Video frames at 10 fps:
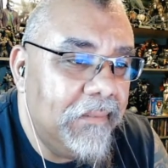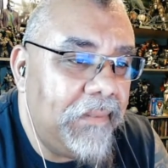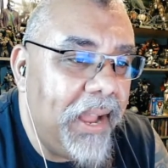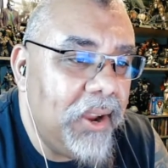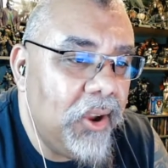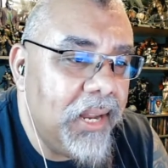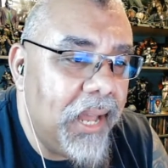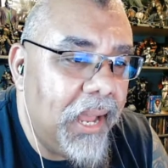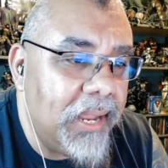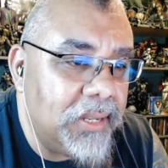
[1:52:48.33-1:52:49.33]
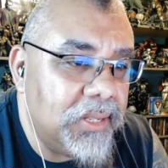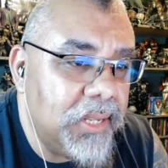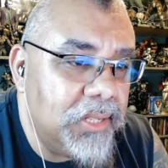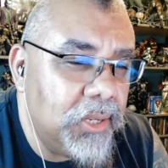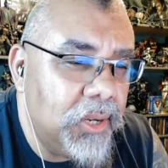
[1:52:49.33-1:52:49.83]
Fire and Ice
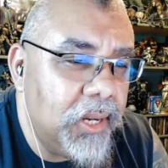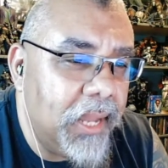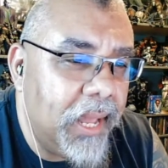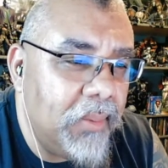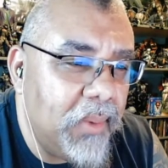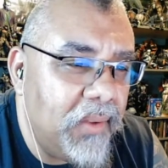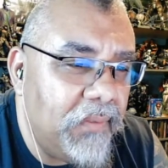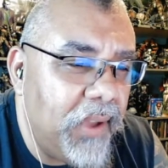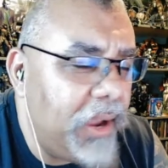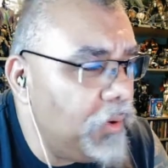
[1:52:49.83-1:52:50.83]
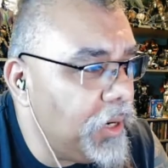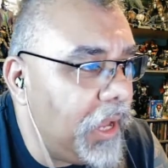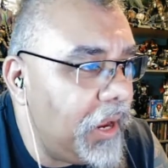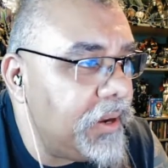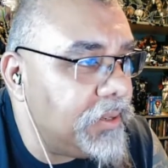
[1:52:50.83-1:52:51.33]
is a good anime. Fire and
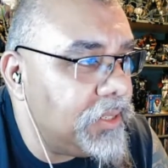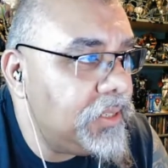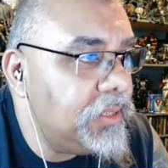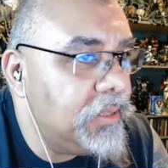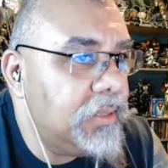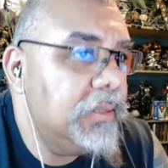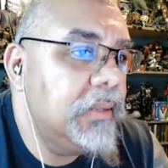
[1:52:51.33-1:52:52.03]
Ice.